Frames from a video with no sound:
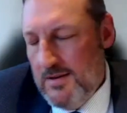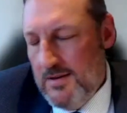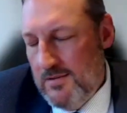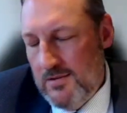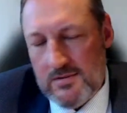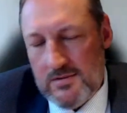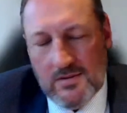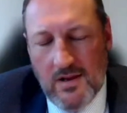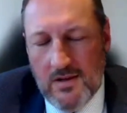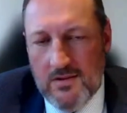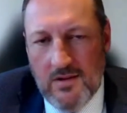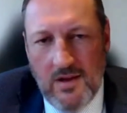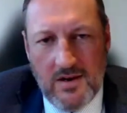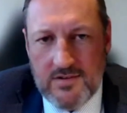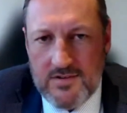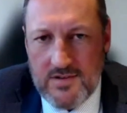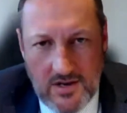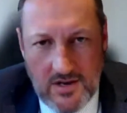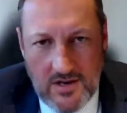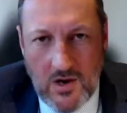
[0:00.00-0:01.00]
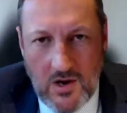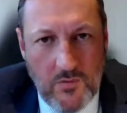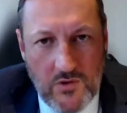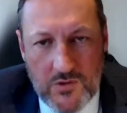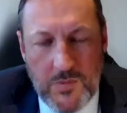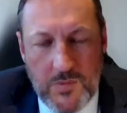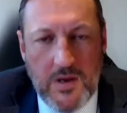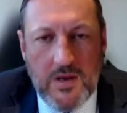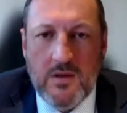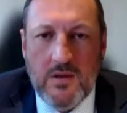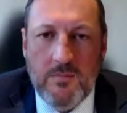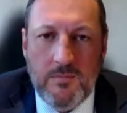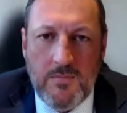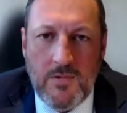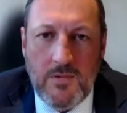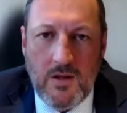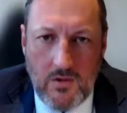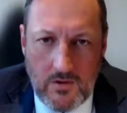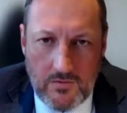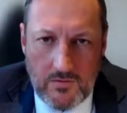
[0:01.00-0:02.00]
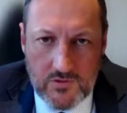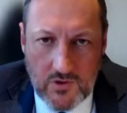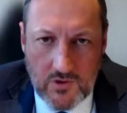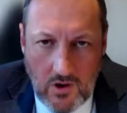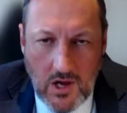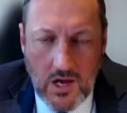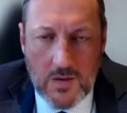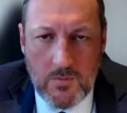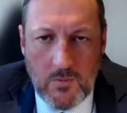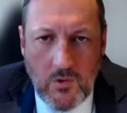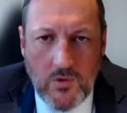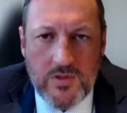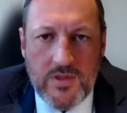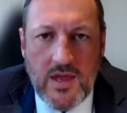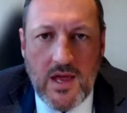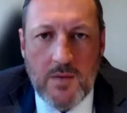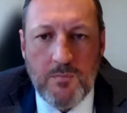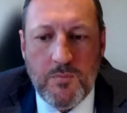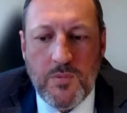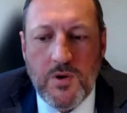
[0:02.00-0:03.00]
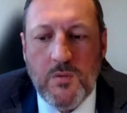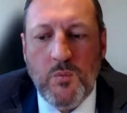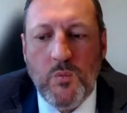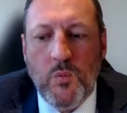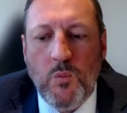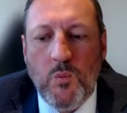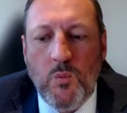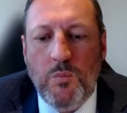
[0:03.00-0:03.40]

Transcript: Look, like I said, I don't want to spend a lot of time on that, but